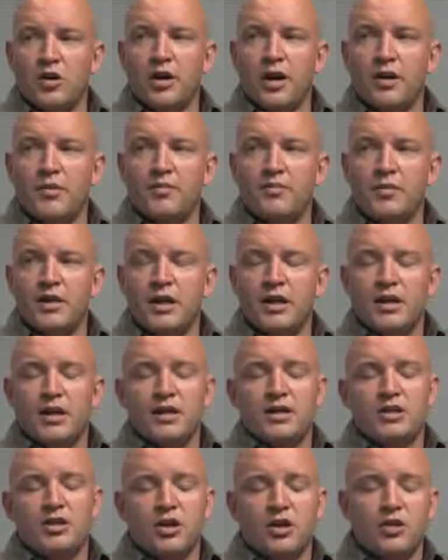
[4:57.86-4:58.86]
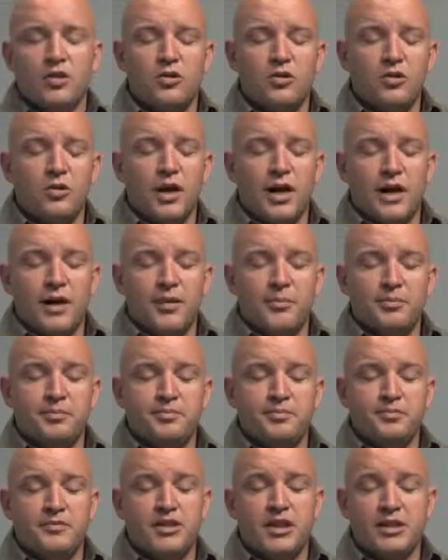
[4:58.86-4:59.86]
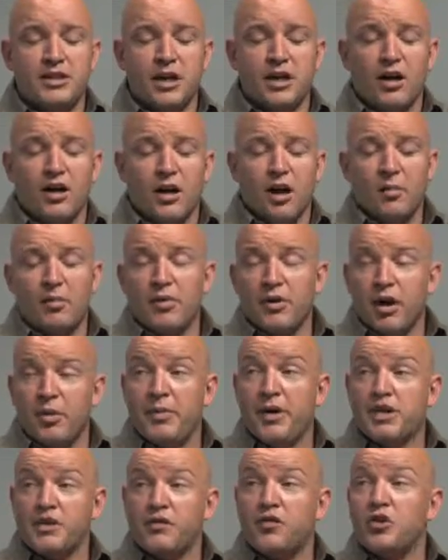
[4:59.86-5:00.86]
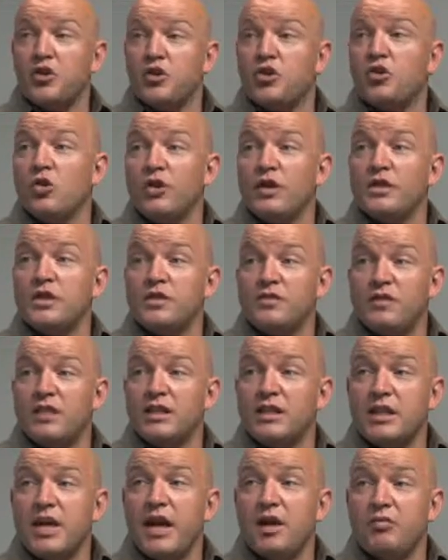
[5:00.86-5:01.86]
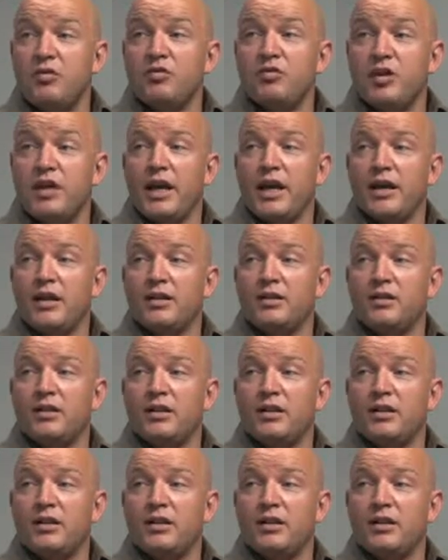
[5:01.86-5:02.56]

Okay. So sounds like our best first choice is fix the app if we can.